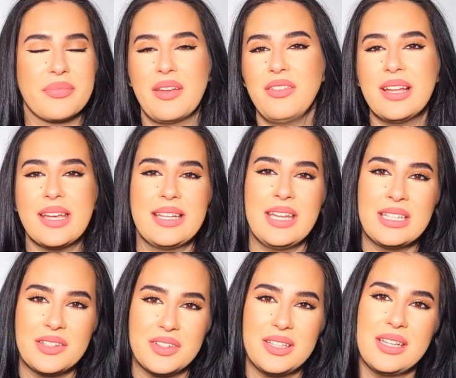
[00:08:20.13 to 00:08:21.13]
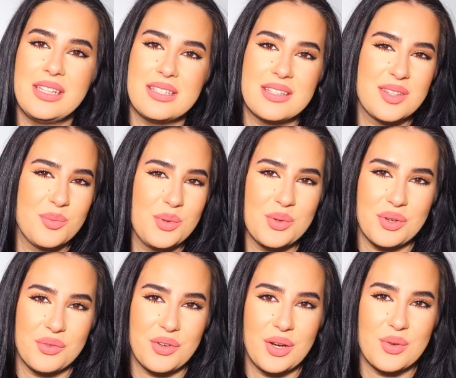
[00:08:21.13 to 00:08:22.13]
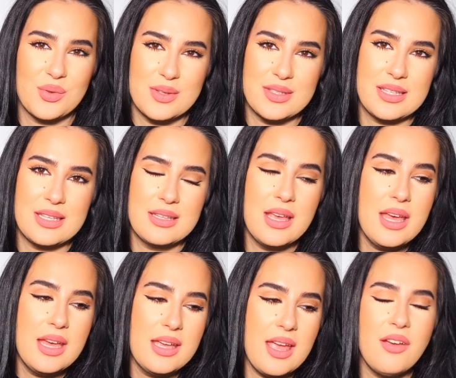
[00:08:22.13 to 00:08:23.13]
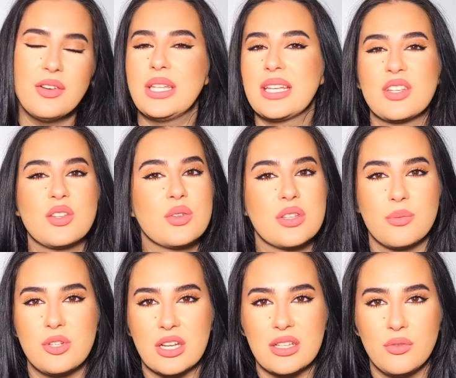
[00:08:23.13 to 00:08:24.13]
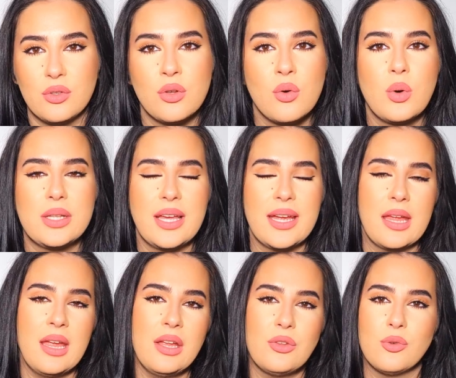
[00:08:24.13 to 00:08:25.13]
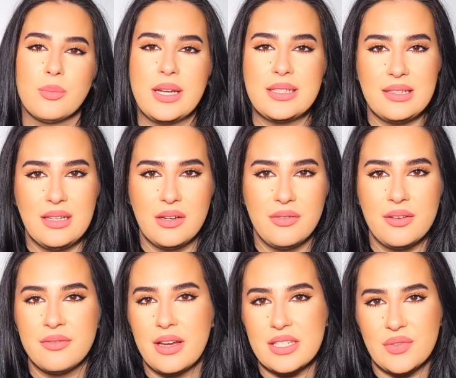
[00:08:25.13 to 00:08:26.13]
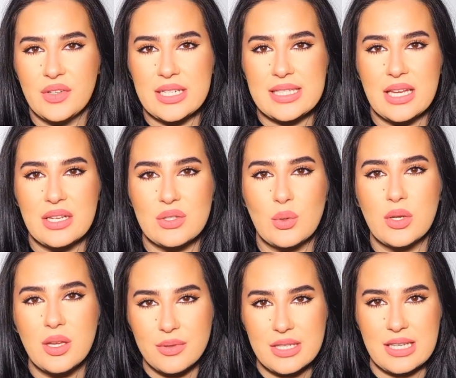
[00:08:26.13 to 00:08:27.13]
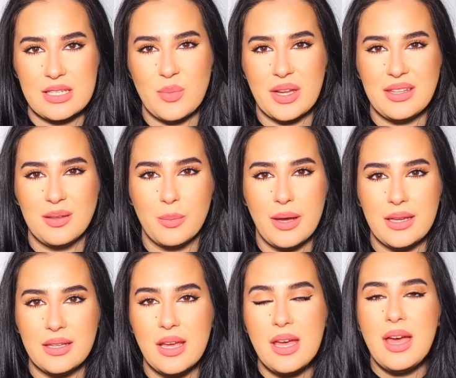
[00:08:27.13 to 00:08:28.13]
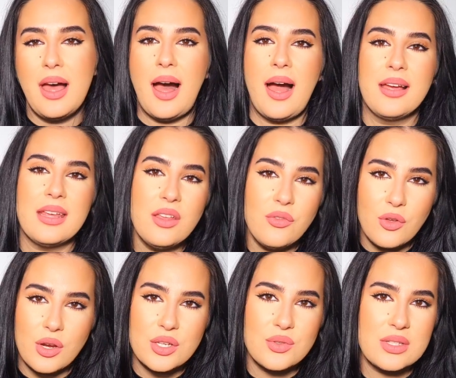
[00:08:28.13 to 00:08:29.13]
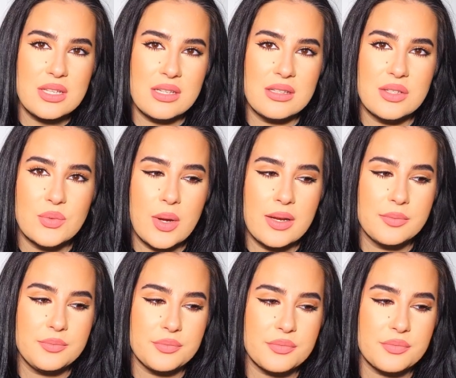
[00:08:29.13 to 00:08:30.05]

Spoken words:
feel like at the end of the day, this is the beauty of fragrances. Everything is so subjective, you know. What I hate, you might love, and vice versa. So keep this aspect in mind. If you are interested in this one,